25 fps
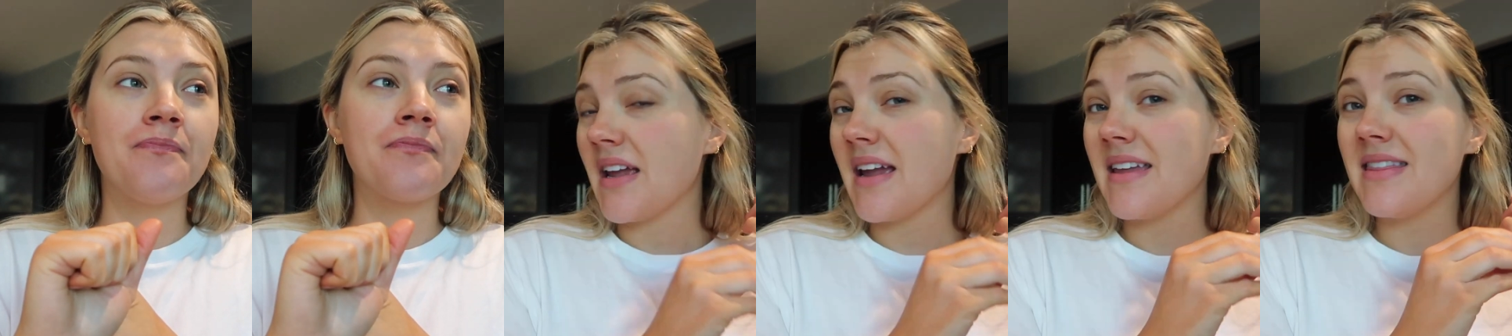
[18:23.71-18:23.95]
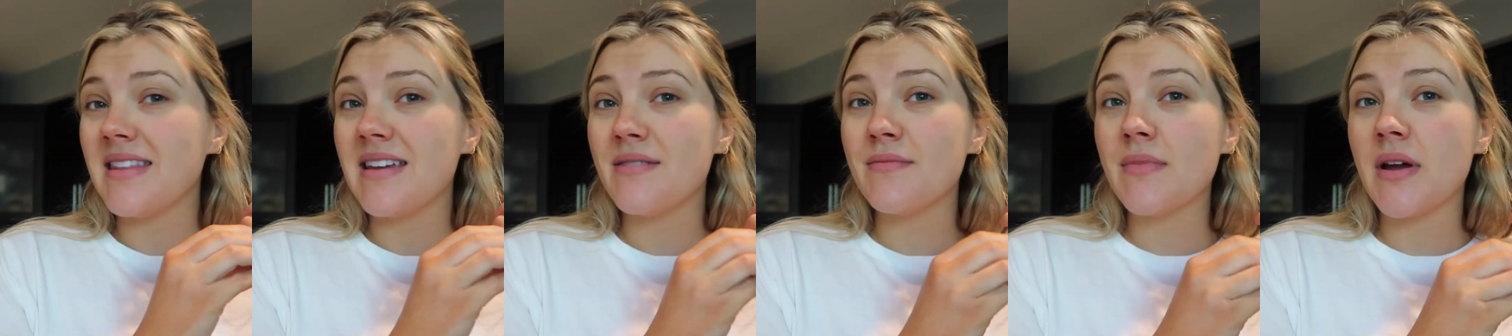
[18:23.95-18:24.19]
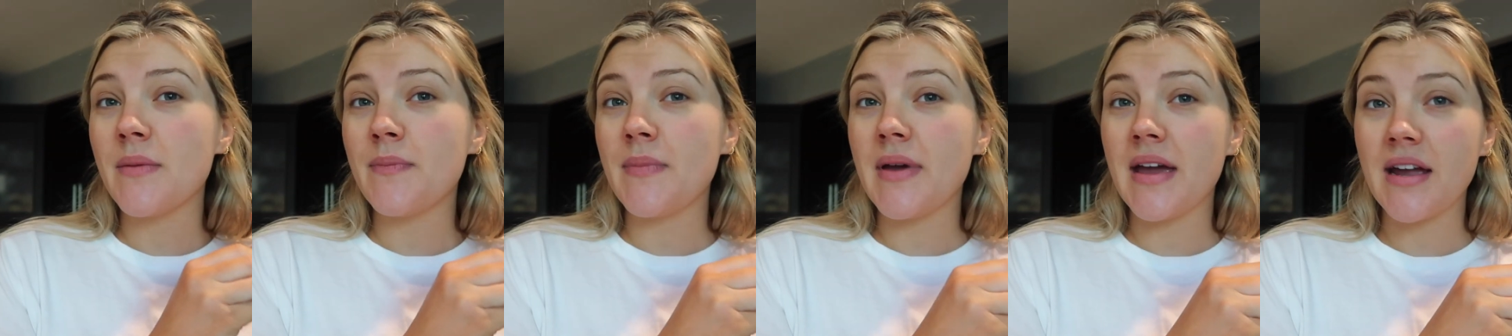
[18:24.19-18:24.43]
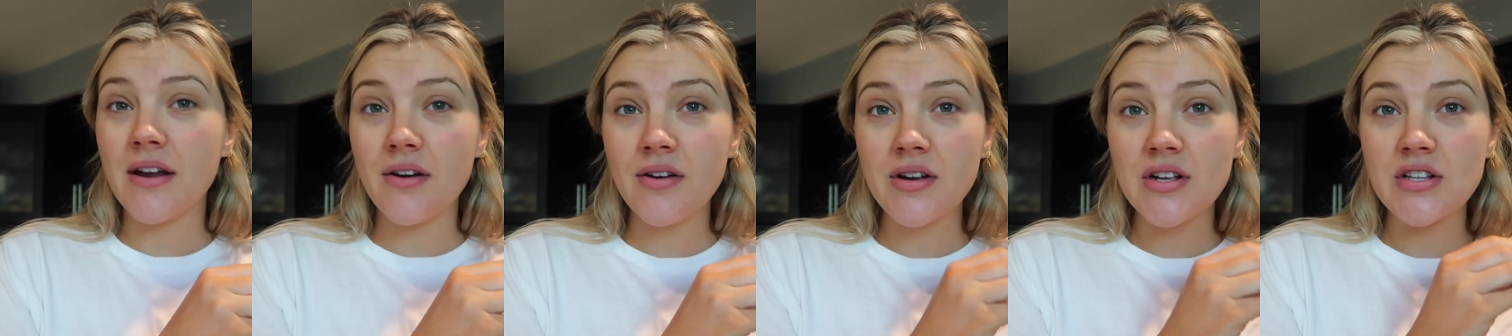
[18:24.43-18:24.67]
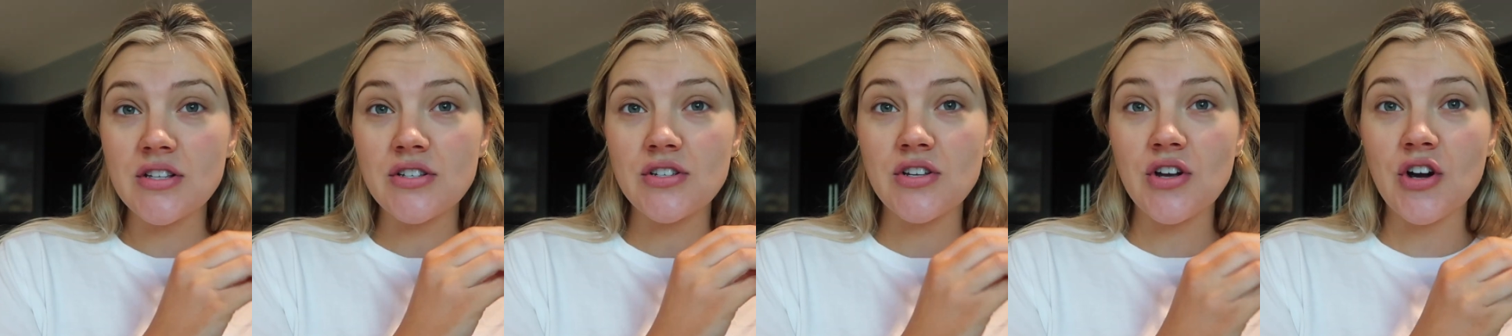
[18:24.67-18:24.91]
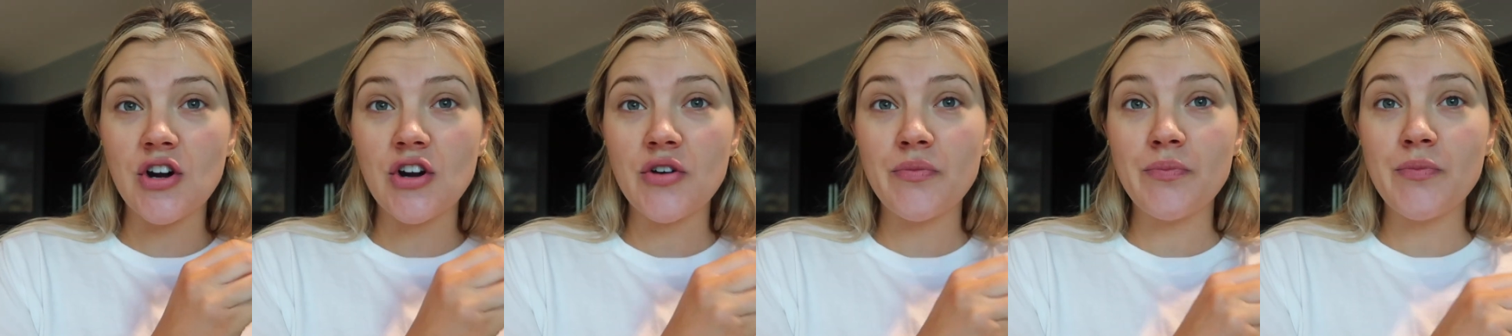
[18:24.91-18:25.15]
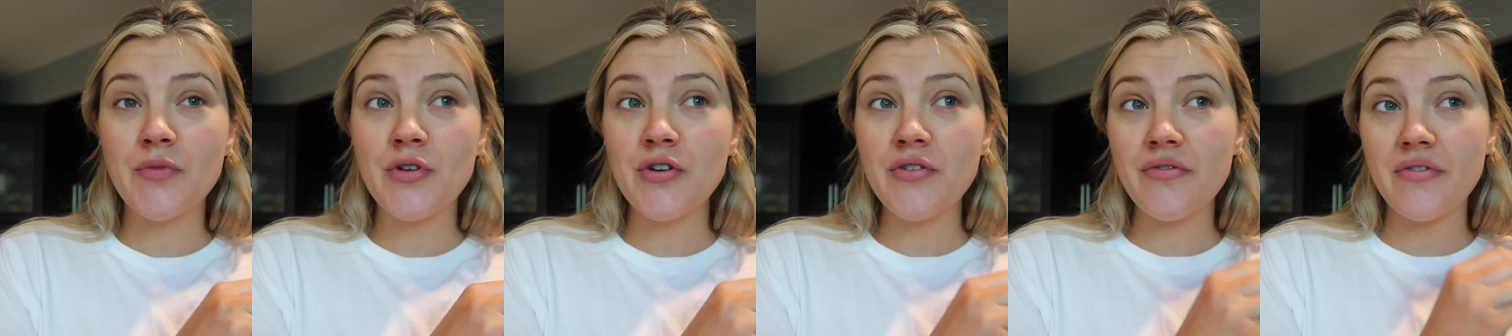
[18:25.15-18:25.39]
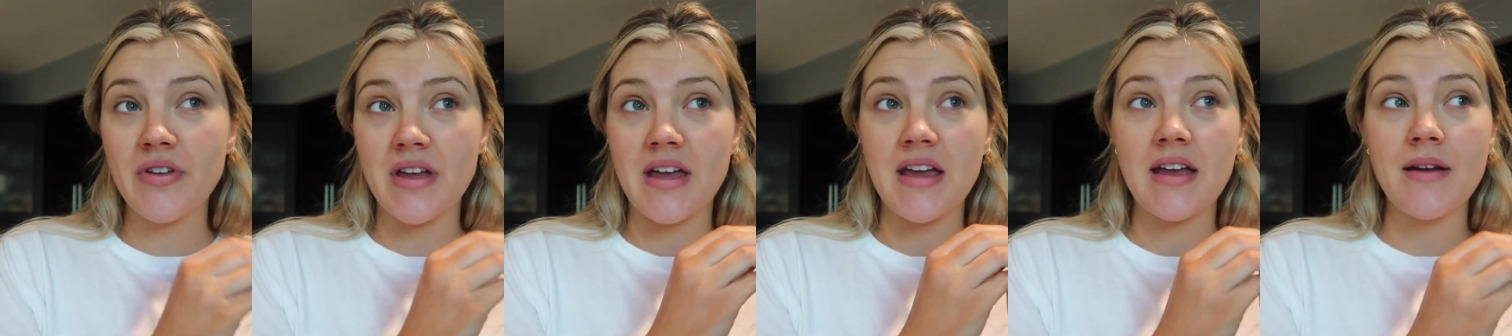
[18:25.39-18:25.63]
and then my parents are
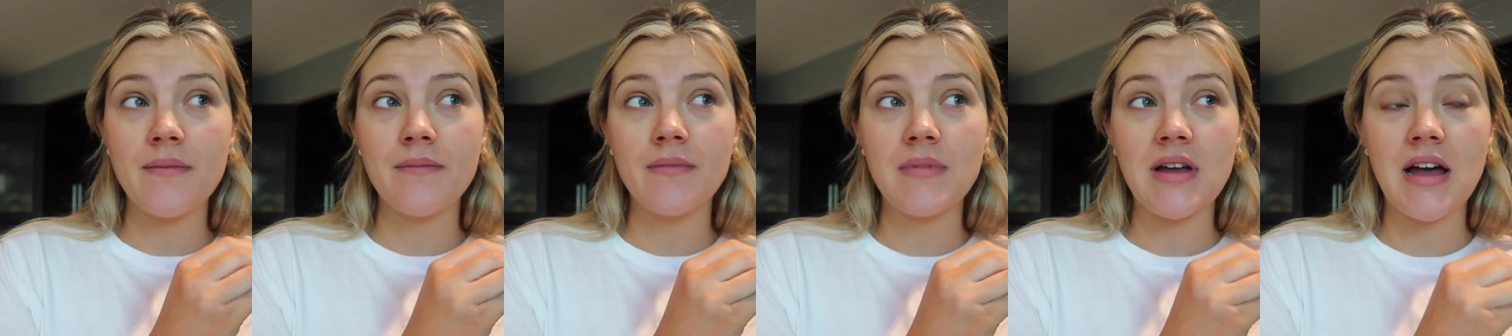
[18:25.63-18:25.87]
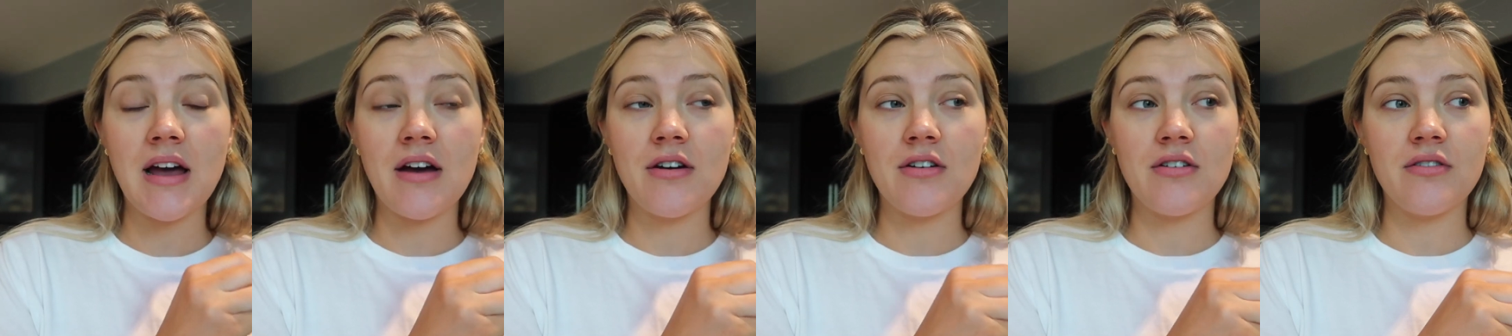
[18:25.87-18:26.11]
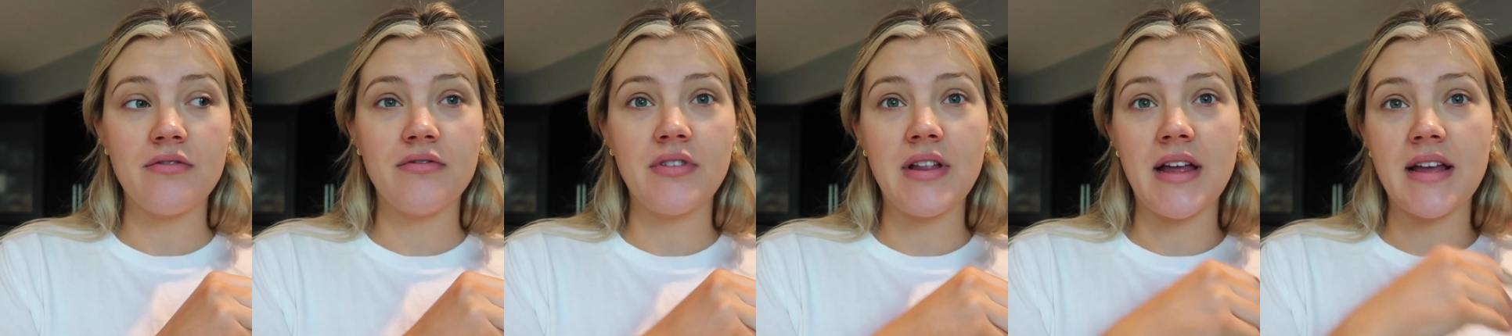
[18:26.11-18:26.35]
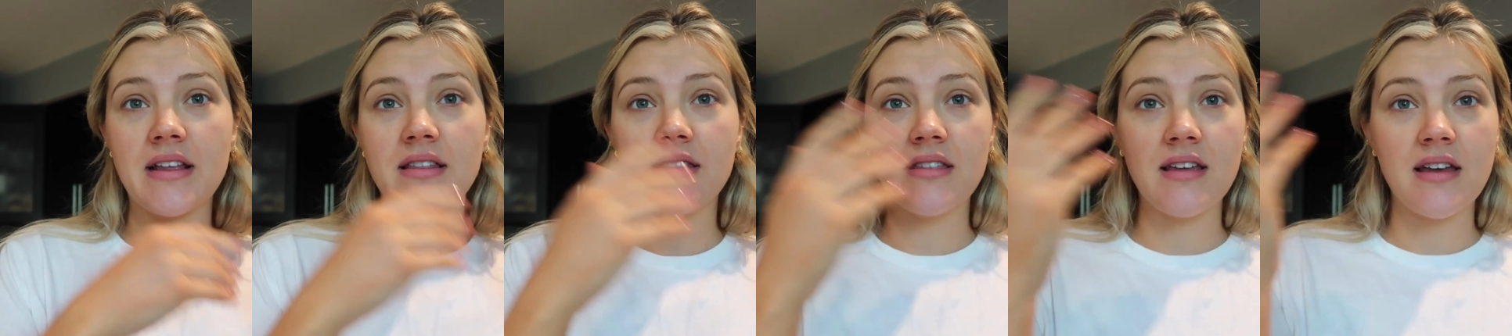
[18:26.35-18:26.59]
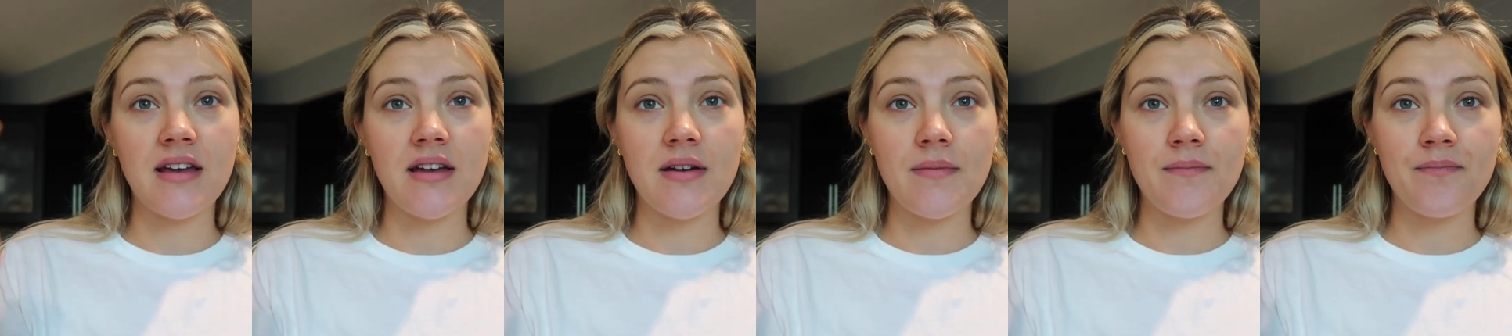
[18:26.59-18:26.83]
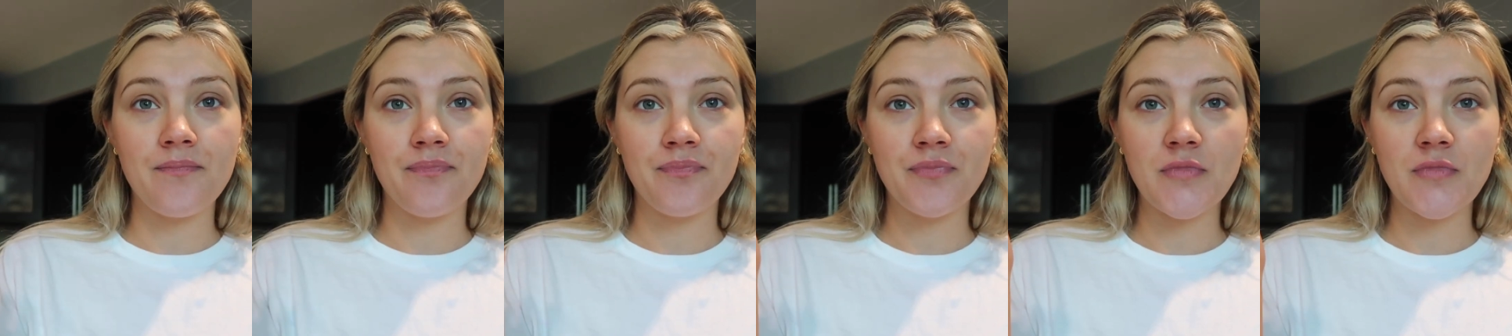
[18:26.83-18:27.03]
moving out of like the,